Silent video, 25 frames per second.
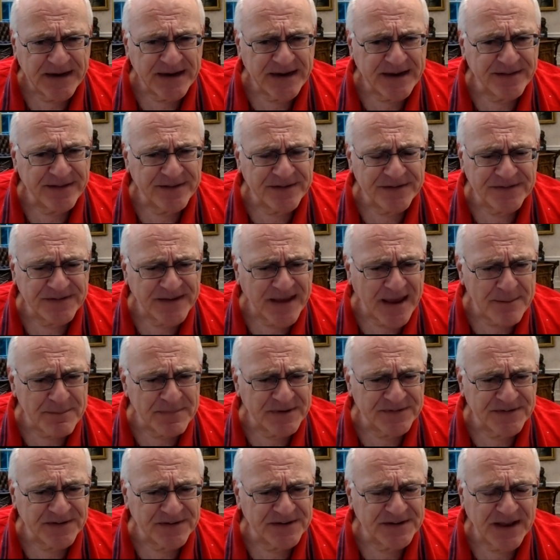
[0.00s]
The same
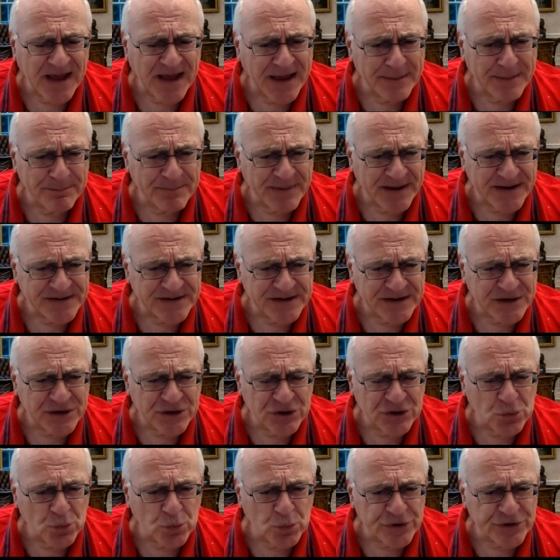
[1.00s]
as a diabetic.
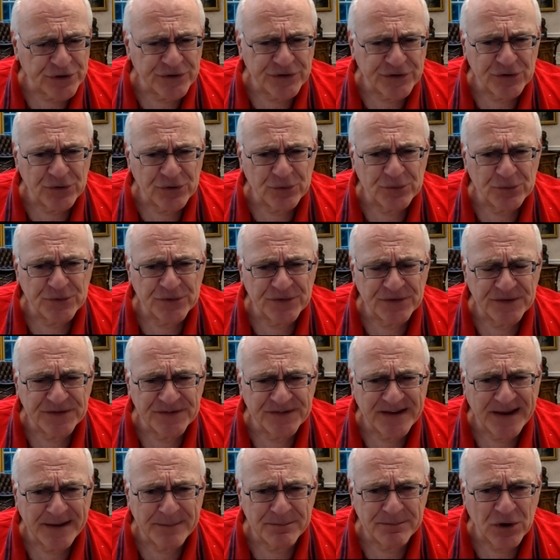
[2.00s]
You wouldn't use the
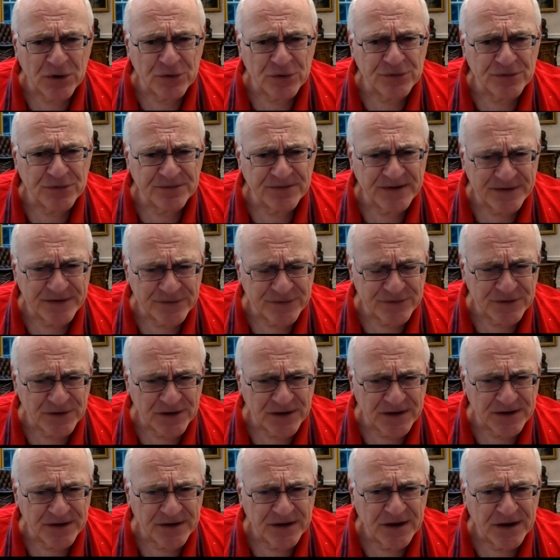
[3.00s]
same dose of
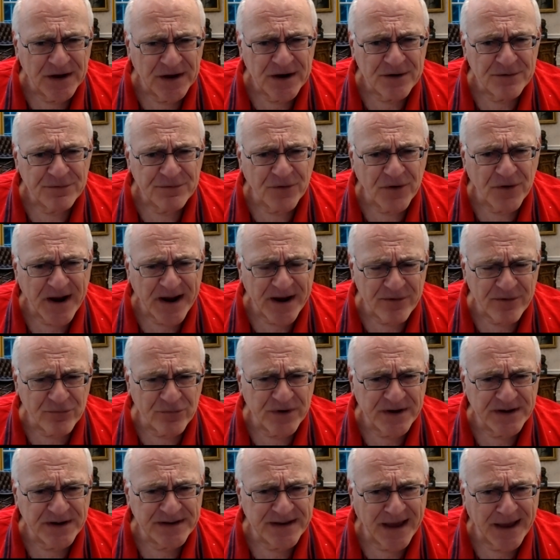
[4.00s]
insulin for
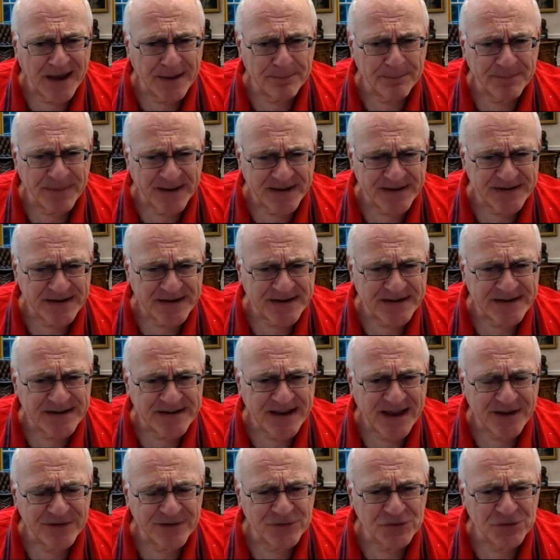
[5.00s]
every diabetic. It
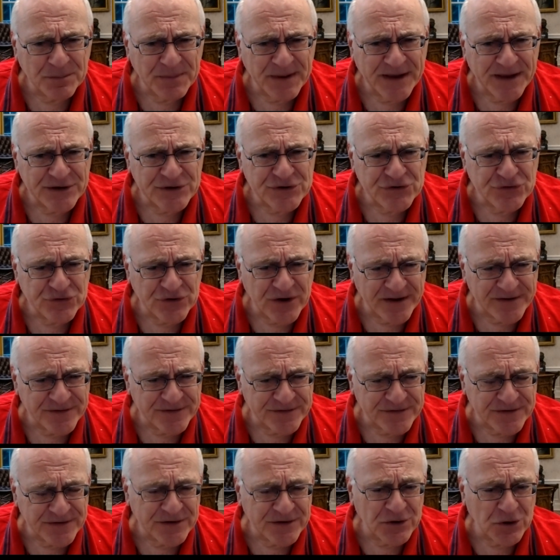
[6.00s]
has to be
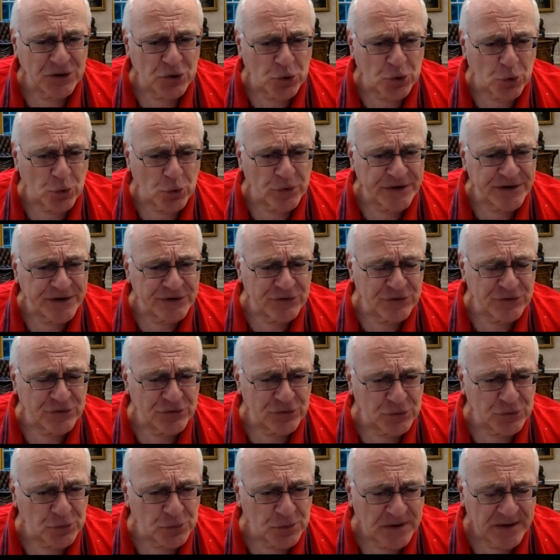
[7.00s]
adjusted according
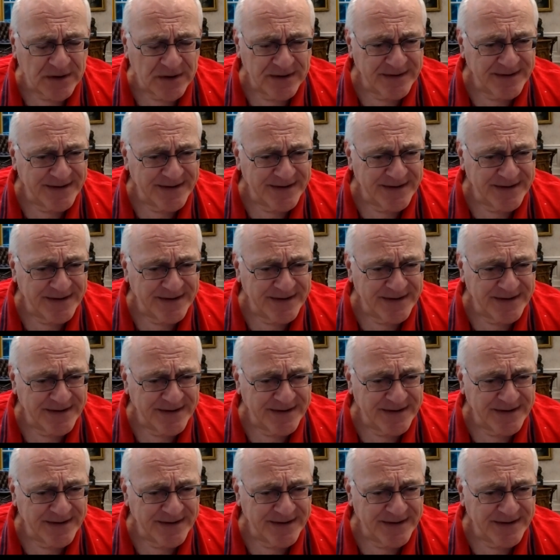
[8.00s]
to,